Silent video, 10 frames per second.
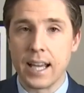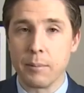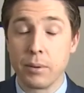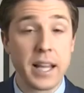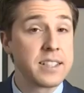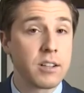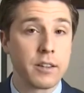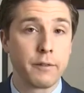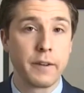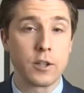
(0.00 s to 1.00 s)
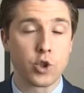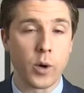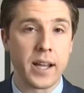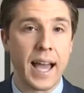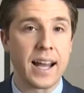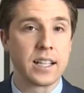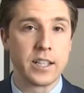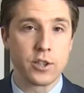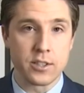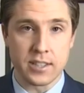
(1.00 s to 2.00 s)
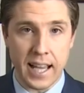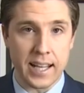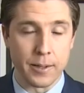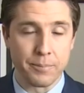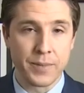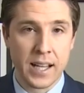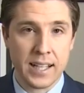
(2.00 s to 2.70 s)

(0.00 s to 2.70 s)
and placed on the field tray at Allegiant Stadium.